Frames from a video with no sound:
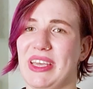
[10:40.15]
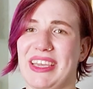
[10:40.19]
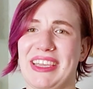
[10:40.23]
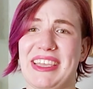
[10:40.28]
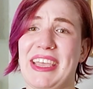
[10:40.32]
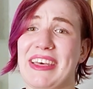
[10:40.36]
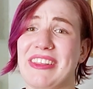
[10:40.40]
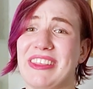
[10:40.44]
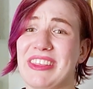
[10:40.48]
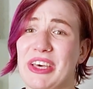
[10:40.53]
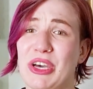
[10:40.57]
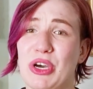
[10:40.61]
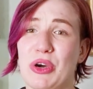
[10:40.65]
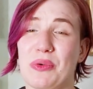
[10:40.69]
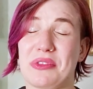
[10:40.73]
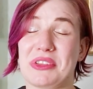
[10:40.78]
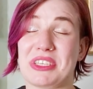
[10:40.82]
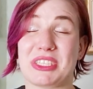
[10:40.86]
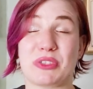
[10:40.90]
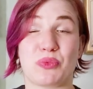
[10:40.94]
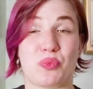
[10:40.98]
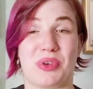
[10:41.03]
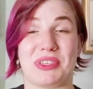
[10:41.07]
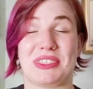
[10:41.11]
Again, though,
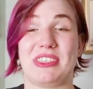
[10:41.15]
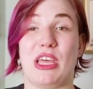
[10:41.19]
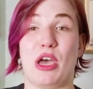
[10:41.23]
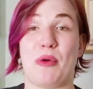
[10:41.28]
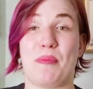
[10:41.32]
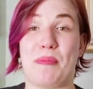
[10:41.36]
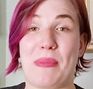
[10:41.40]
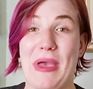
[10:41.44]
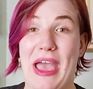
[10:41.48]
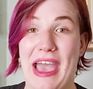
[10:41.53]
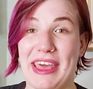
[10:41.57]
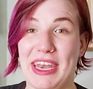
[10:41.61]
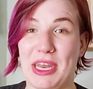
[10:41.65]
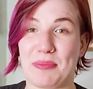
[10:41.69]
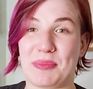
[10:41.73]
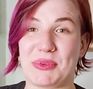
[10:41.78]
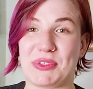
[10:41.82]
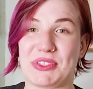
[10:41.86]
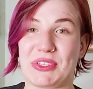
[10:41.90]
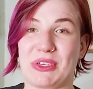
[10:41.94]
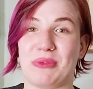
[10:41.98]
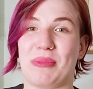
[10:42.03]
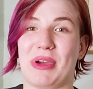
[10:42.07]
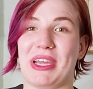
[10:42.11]
this wasn't a bad
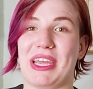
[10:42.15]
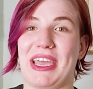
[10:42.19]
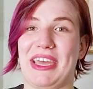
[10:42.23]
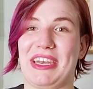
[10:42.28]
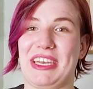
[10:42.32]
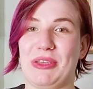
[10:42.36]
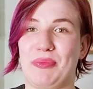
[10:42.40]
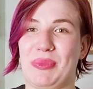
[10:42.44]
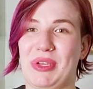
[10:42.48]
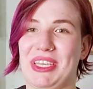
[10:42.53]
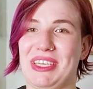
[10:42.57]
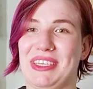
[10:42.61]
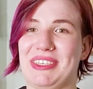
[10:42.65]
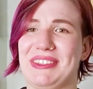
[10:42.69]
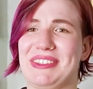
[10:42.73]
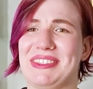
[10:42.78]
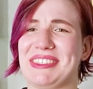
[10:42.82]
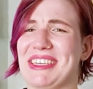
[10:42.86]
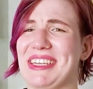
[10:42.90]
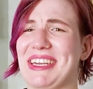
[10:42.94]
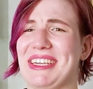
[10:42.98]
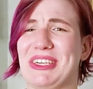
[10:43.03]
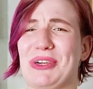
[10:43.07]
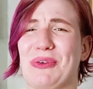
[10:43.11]
episode by any
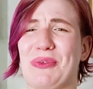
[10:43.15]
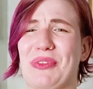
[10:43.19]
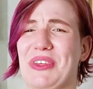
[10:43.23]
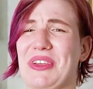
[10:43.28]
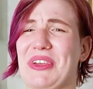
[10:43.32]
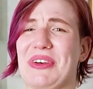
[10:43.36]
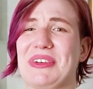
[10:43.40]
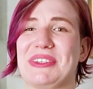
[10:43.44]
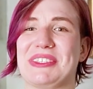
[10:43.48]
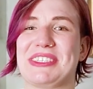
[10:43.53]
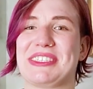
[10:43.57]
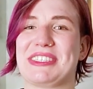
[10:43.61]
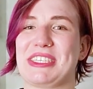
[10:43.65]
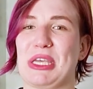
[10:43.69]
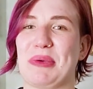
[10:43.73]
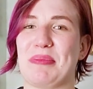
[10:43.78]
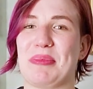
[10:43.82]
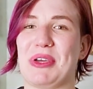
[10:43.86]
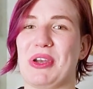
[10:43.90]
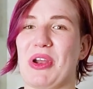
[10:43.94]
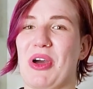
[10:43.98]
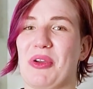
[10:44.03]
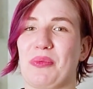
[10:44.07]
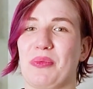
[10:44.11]
means, and I don't think I'll skip
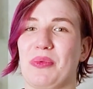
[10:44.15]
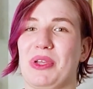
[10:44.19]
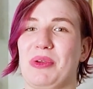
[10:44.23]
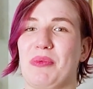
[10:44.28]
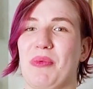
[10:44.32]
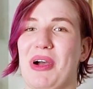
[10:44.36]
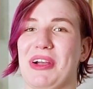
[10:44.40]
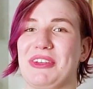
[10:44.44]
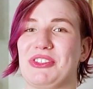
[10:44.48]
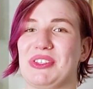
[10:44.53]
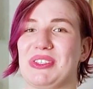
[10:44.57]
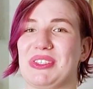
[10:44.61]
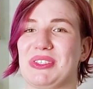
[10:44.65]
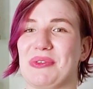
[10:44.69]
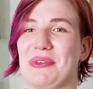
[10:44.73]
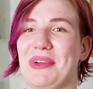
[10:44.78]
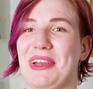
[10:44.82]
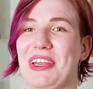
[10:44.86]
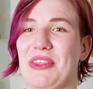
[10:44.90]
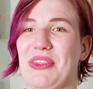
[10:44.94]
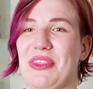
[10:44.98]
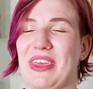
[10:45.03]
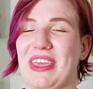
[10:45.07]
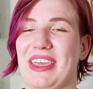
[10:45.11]
it on rewatches or
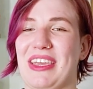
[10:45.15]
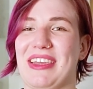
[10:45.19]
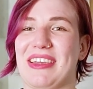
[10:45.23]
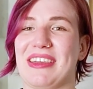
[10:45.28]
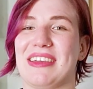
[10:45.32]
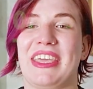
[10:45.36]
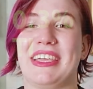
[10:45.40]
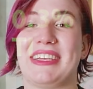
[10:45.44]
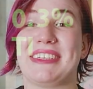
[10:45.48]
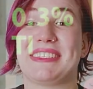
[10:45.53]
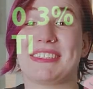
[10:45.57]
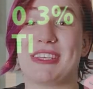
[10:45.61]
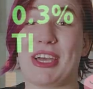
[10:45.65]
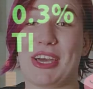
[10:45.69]
anything. It's